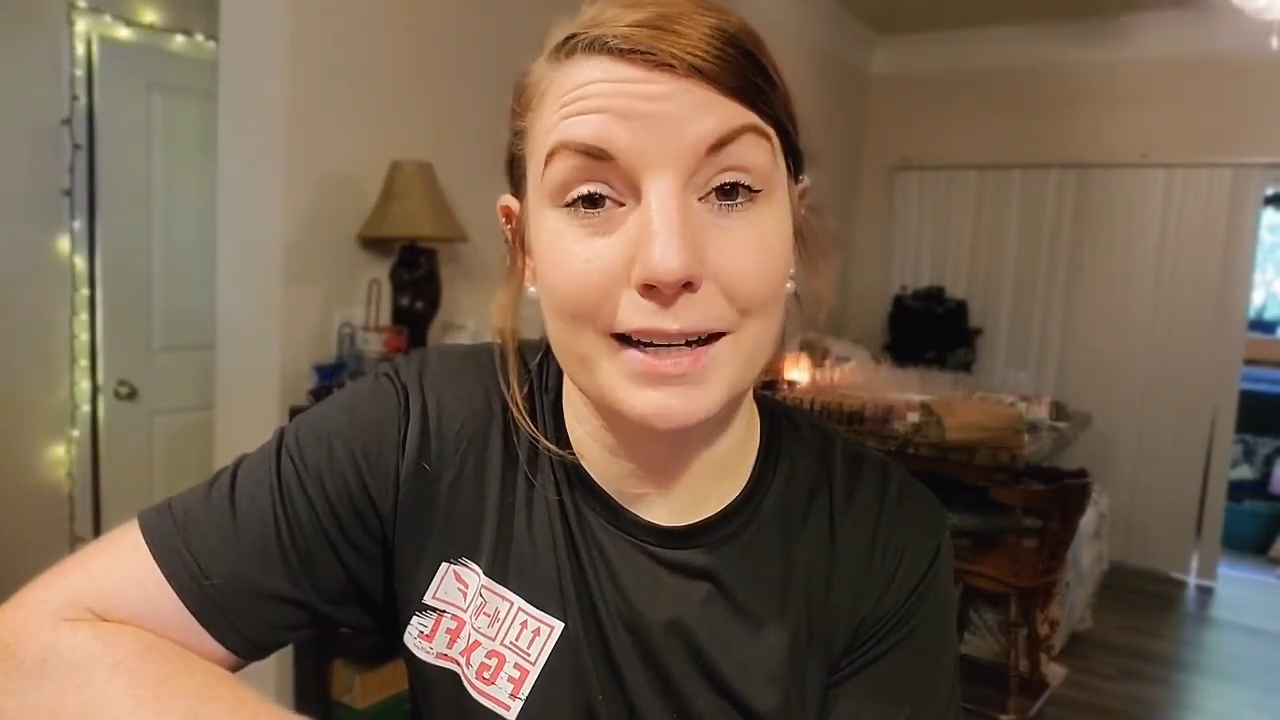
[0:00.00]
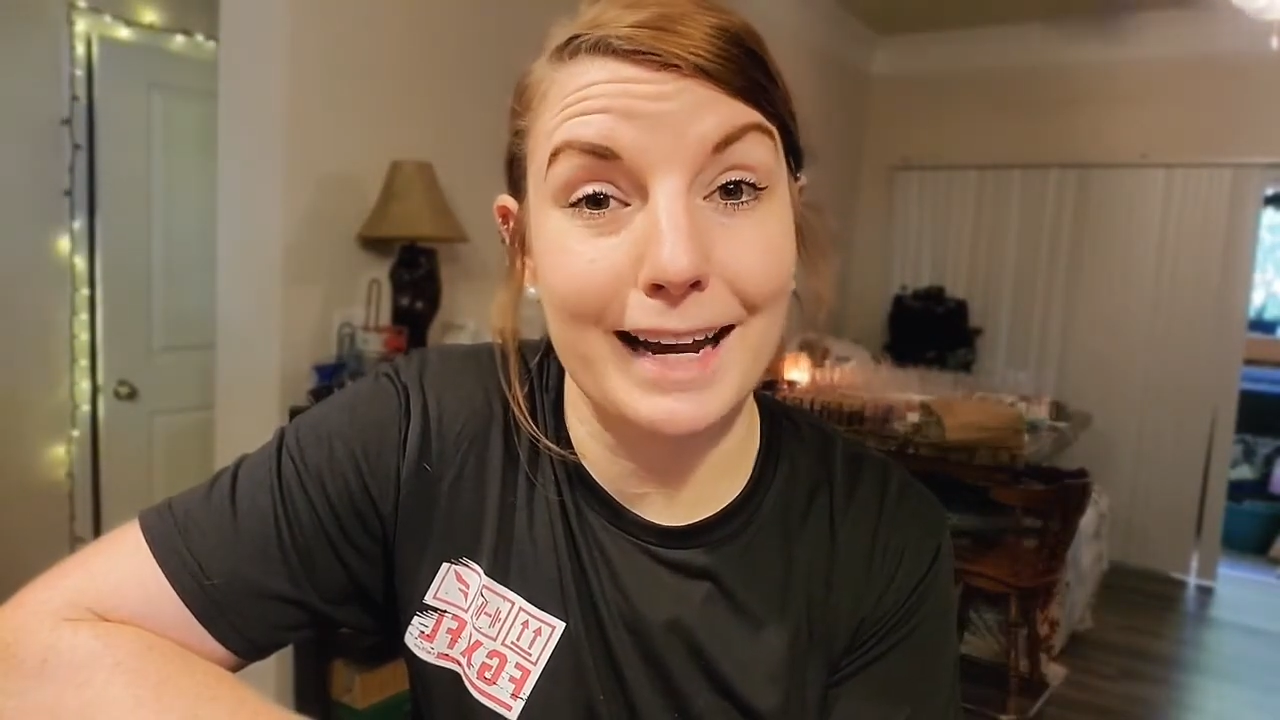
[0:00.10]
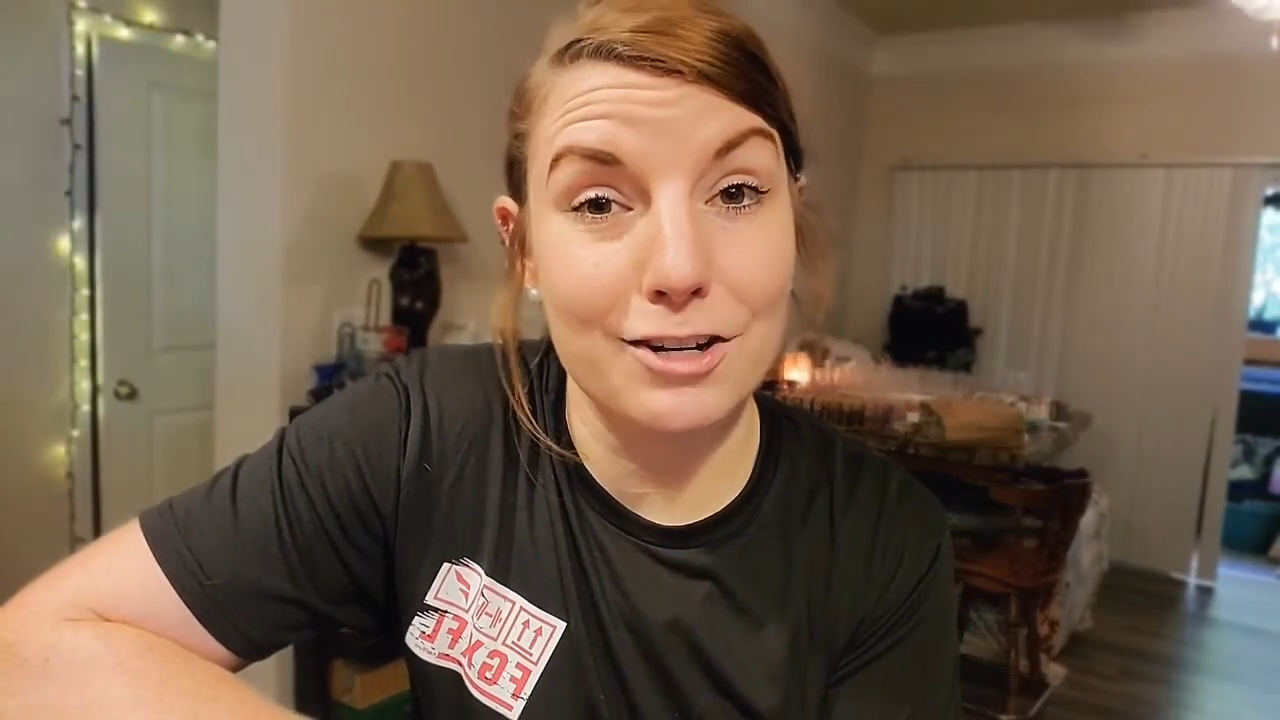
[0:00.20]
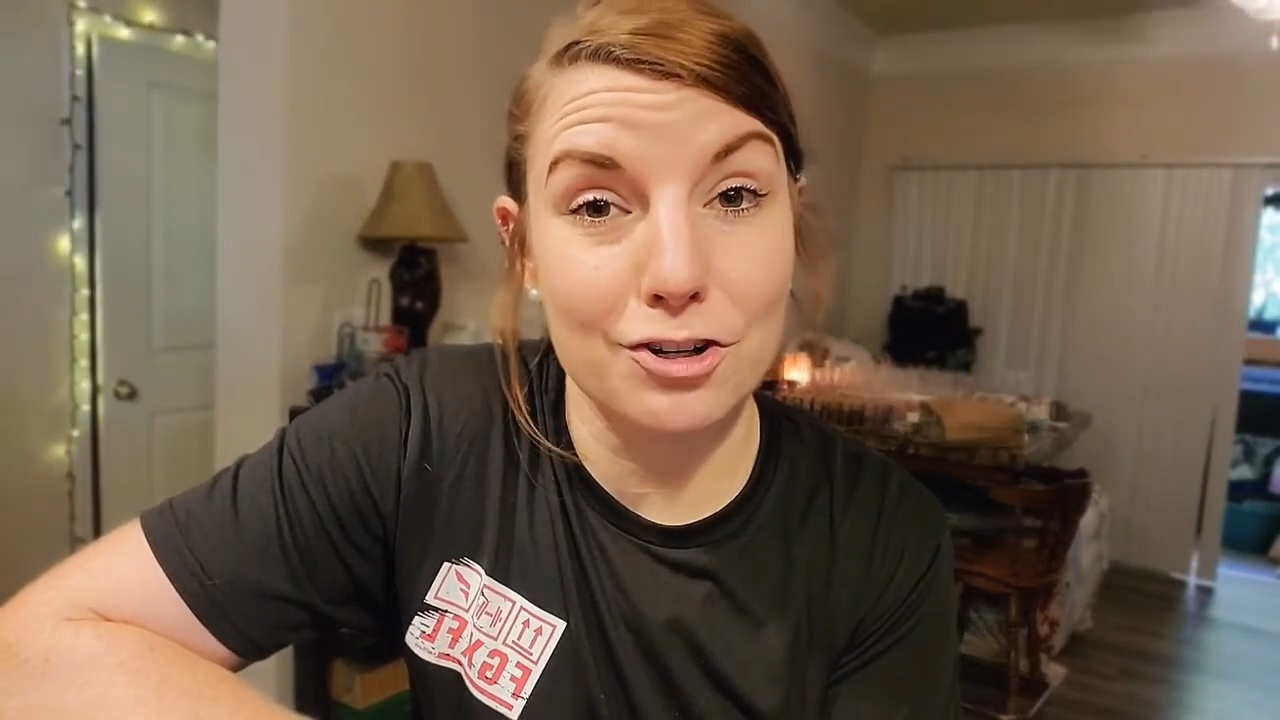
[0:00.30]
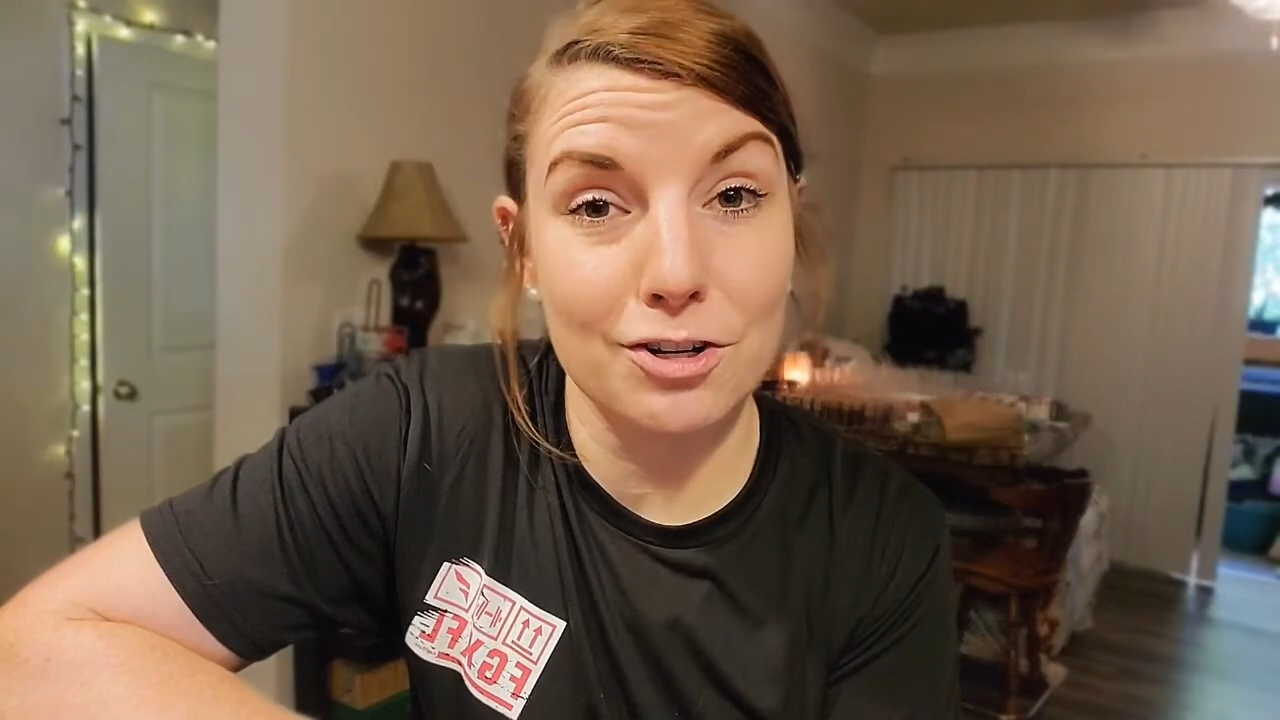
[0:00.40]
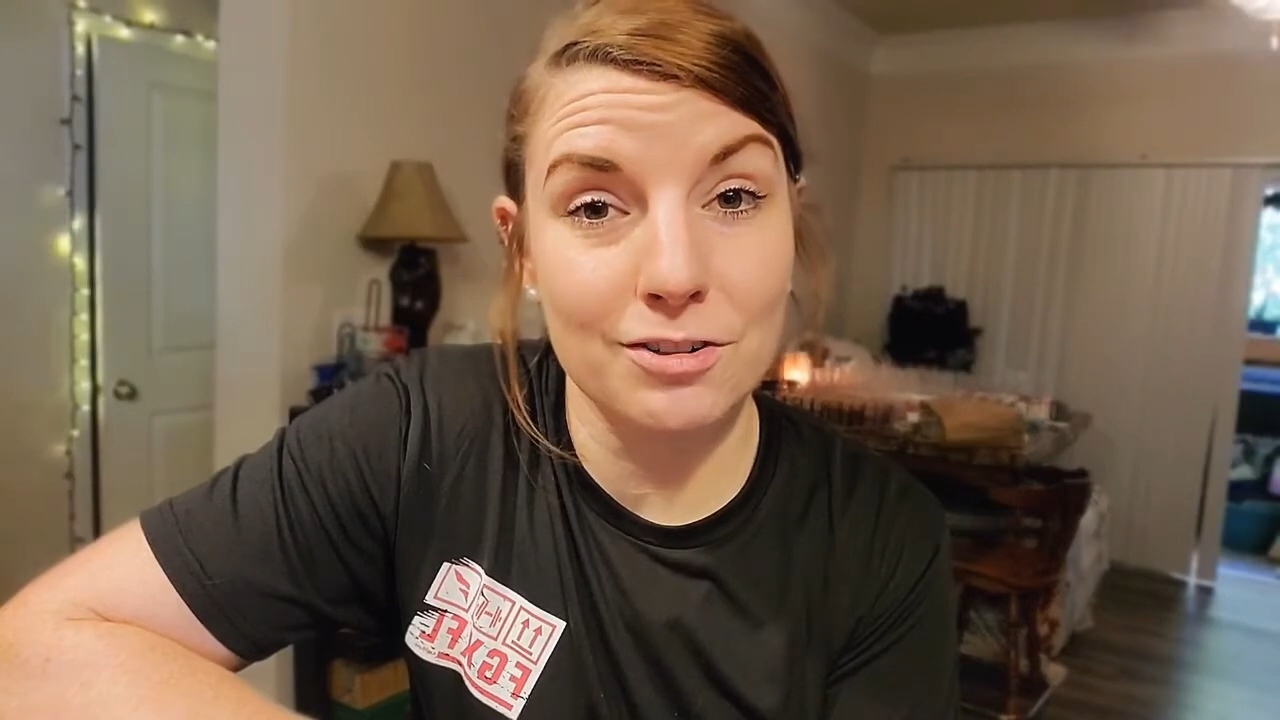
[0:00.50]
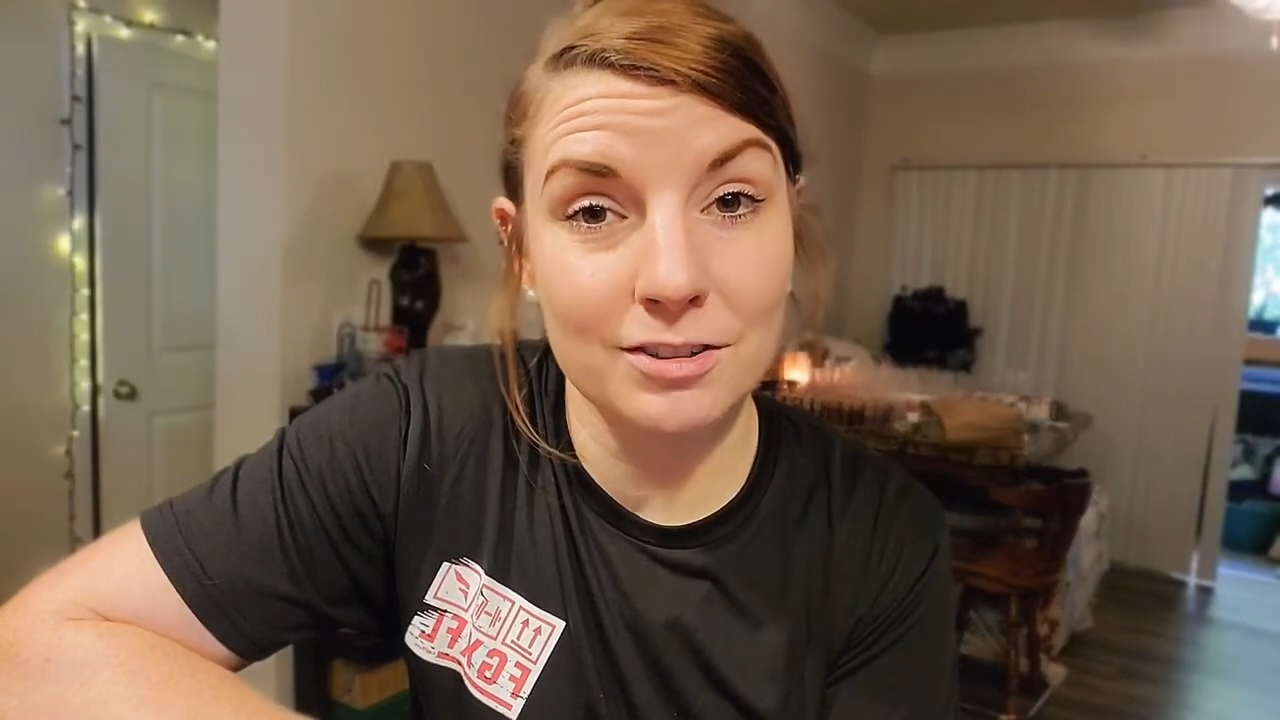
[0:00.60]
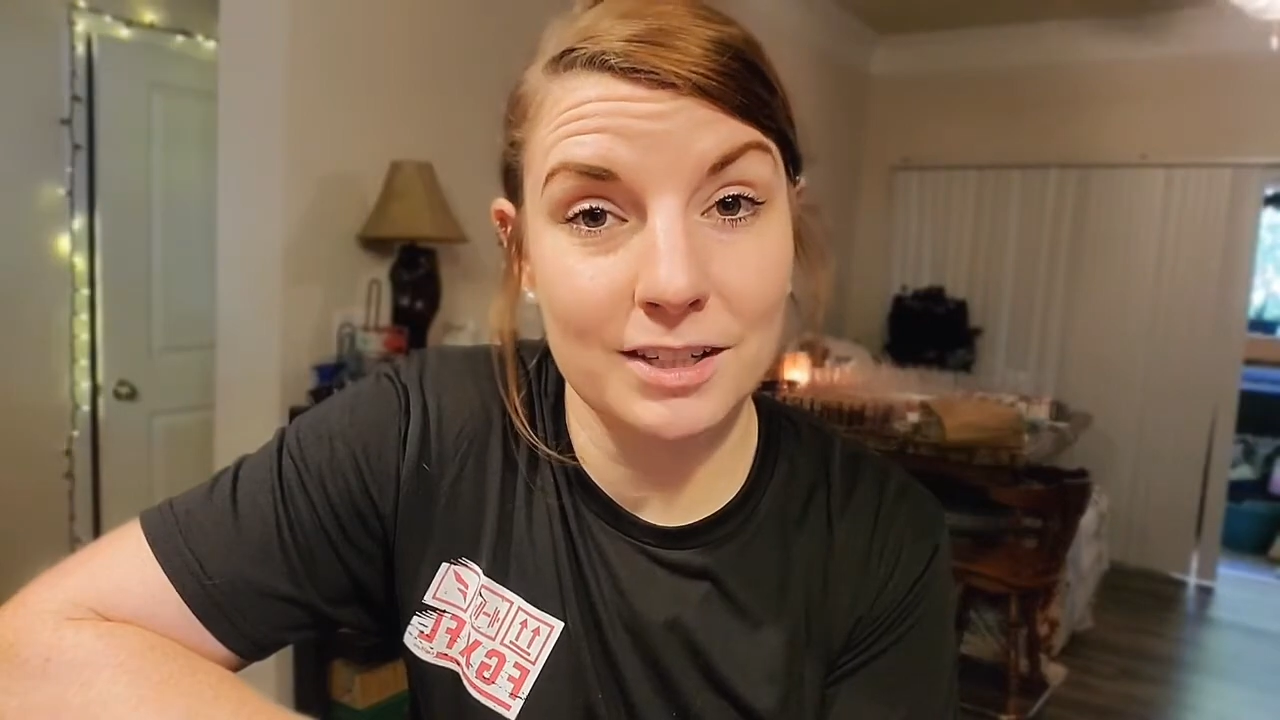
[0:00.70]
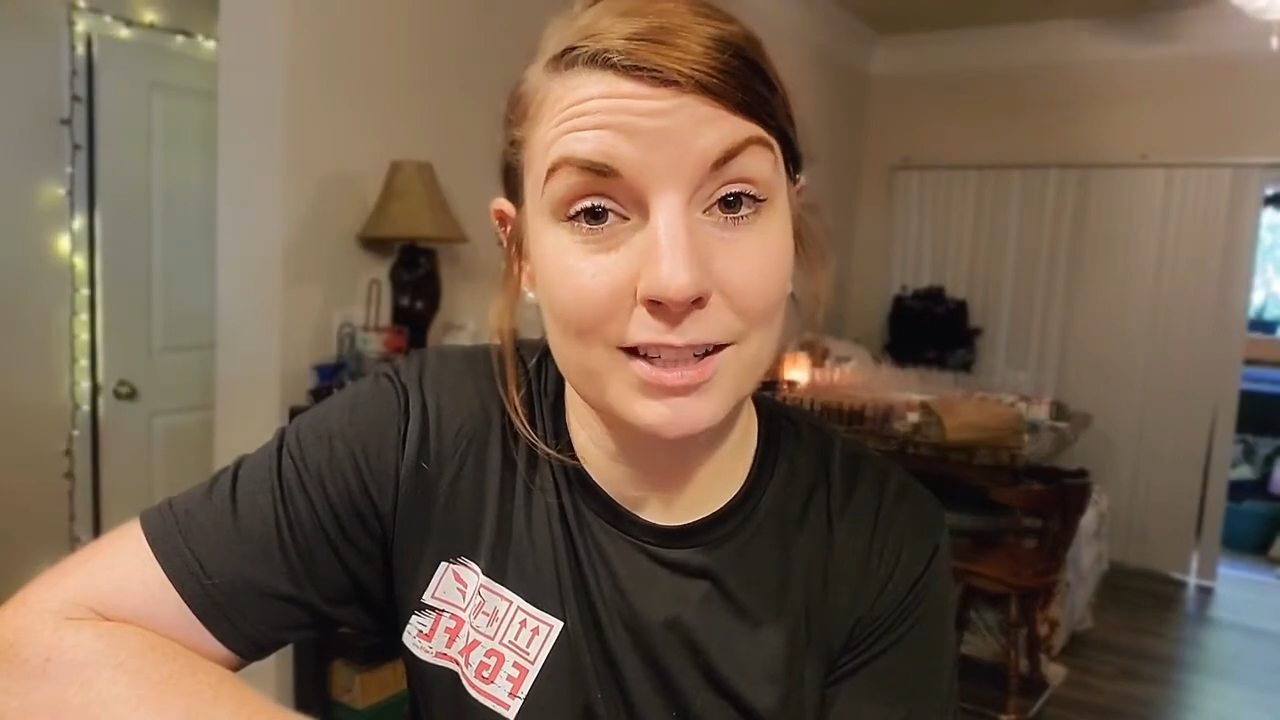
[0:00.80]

catch-all,